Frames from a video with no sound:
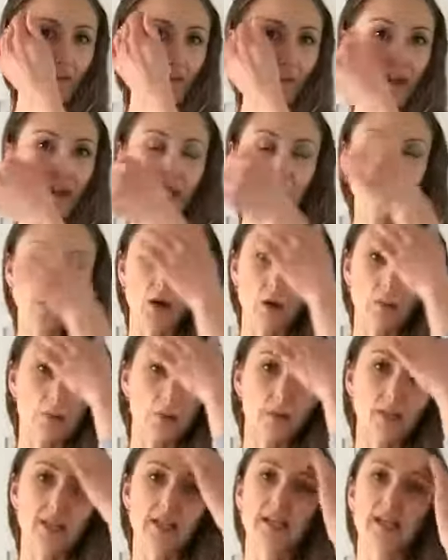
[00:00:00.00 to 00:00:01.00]
just pop it
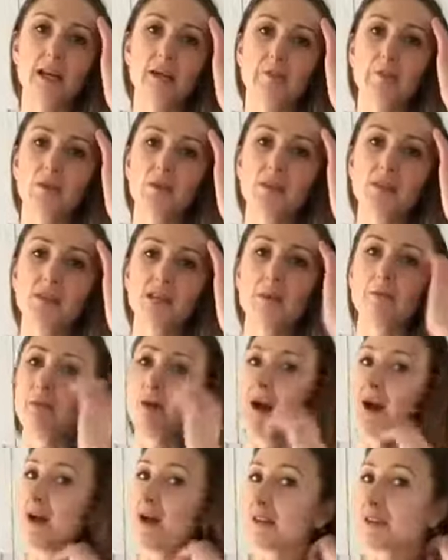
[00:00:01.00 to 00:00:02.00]
on their temples, their
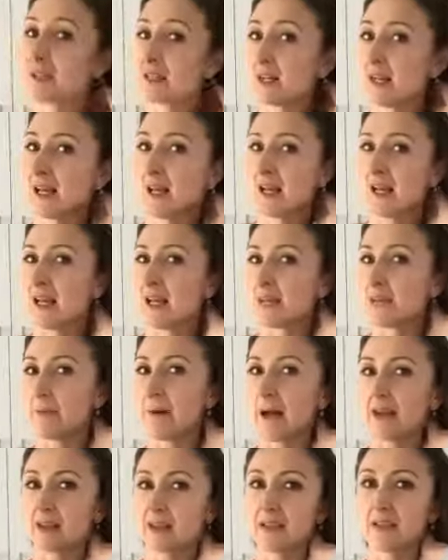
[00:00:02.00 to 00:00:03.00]
brows, and the
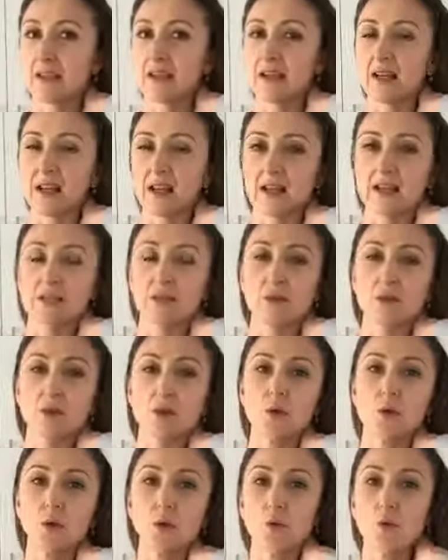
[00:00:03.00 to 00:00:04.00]
backs of their necks with a
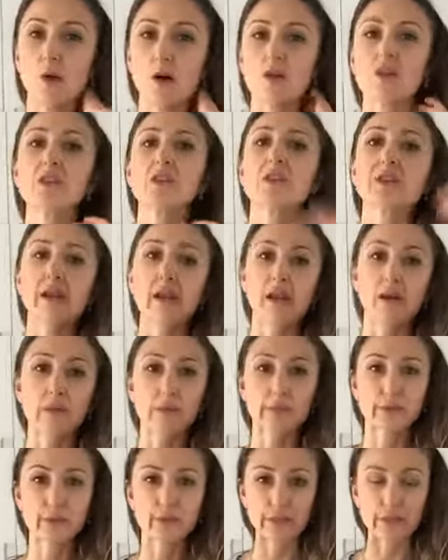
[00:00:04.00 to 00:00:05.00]
cool washer, and it
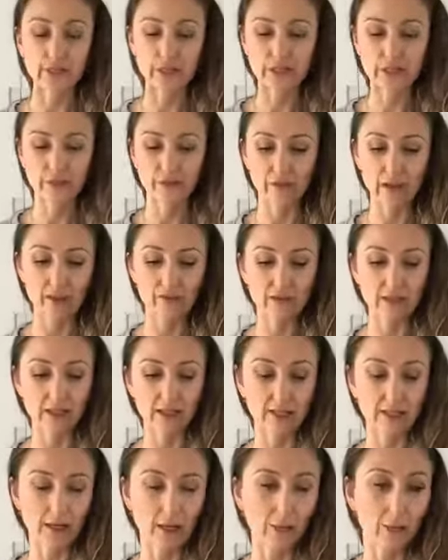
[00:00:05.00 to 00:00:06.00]
helps reduce the fevers
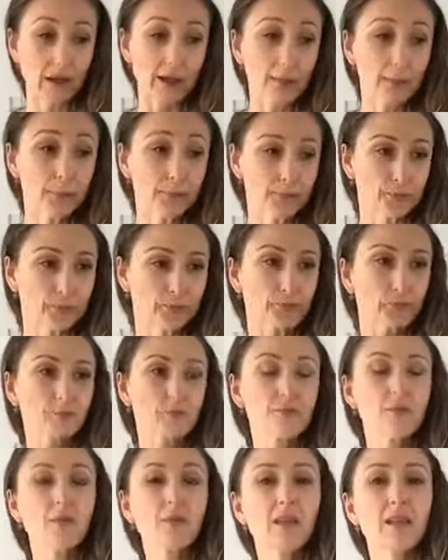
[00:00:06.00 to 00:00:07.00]
in that way.
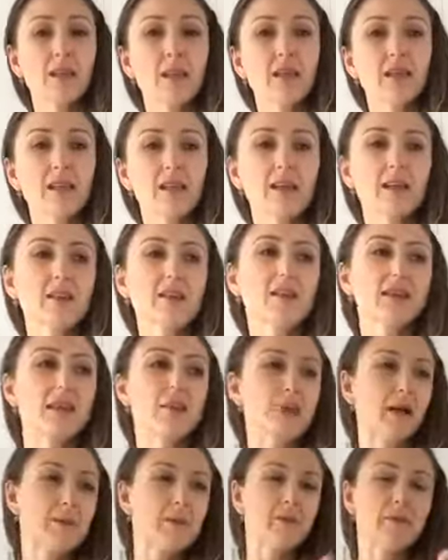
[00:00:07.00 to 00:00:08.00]
The other thing
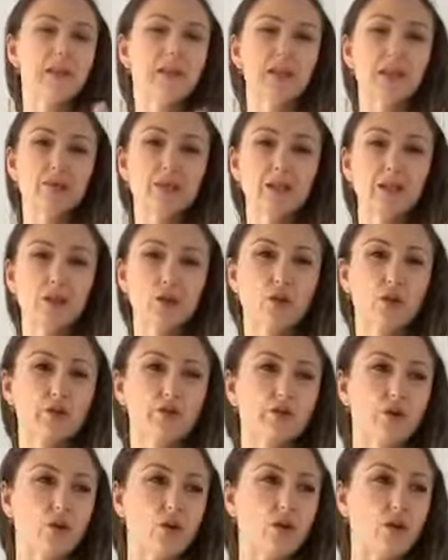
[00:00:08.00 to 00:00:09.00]
peppermint is really good
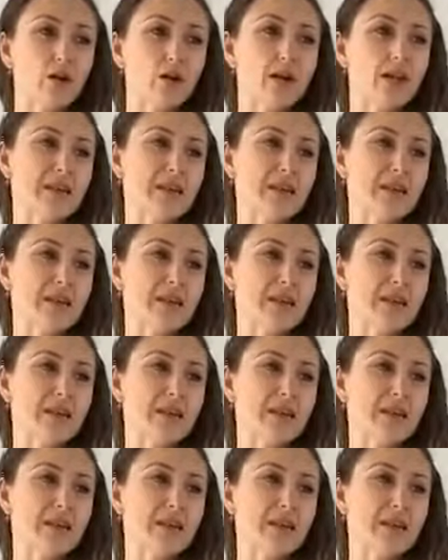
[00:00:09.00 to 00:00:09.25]
for,